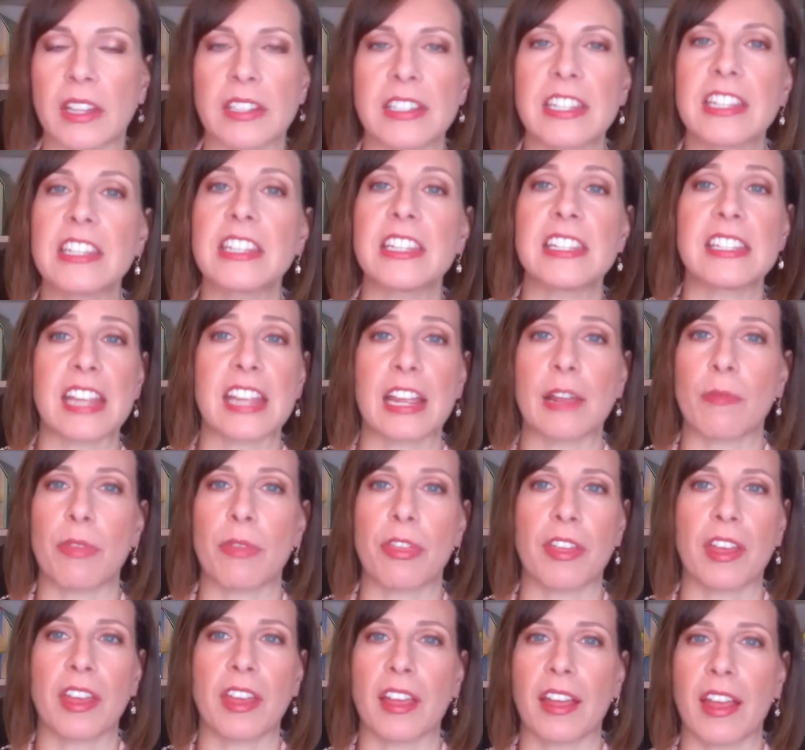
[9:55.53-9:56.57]
It did the same
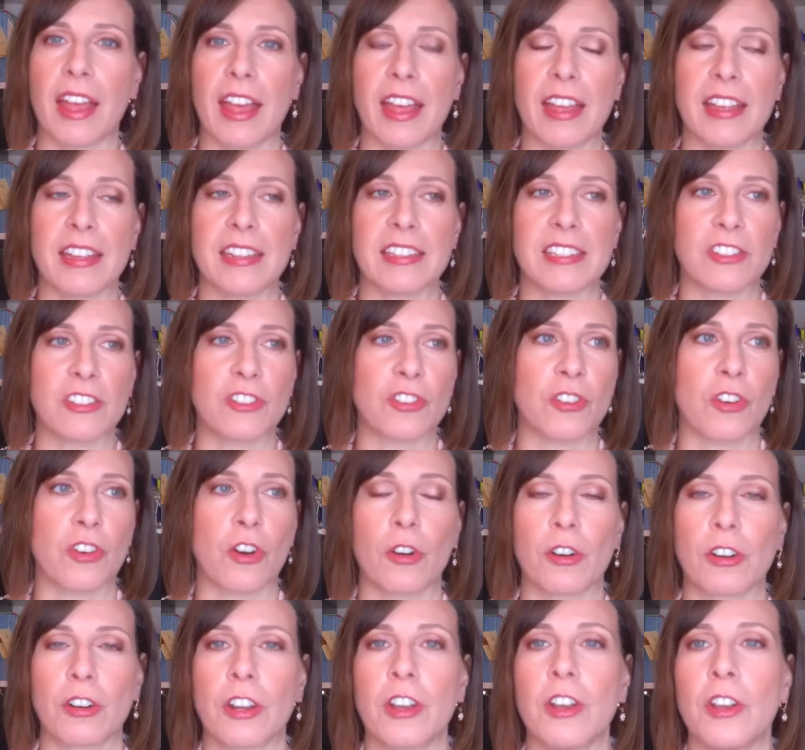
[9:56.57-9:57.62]
thing as the Sharp